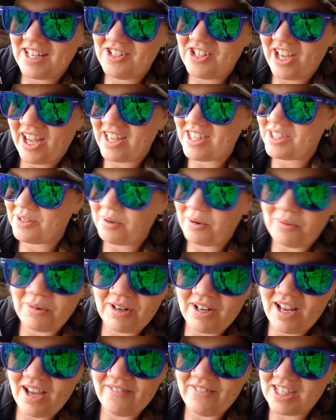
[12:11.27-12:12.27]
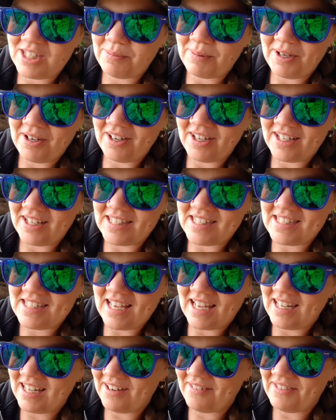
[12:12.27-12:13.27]
chance, we wouldn't have experienced
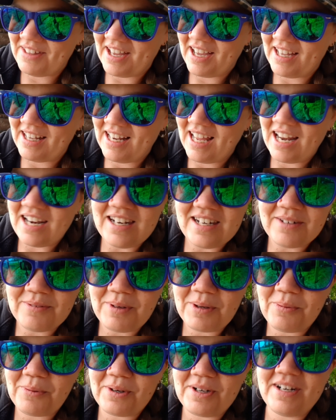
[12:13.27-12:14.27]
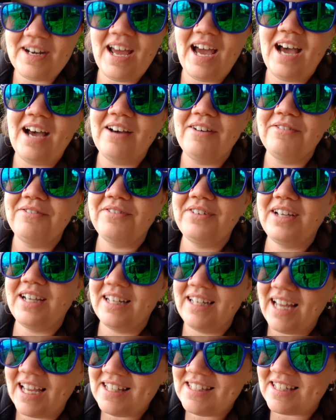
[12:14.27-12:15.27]
any of that, and we wouldn't have
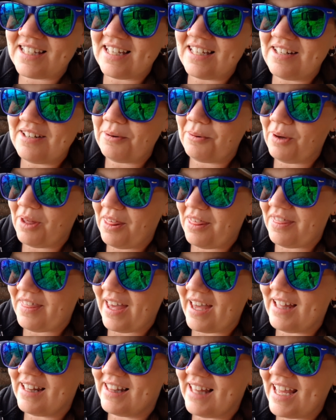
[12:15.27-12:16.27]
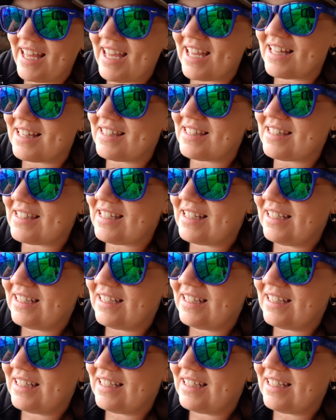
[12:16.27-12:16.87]
connected with that land.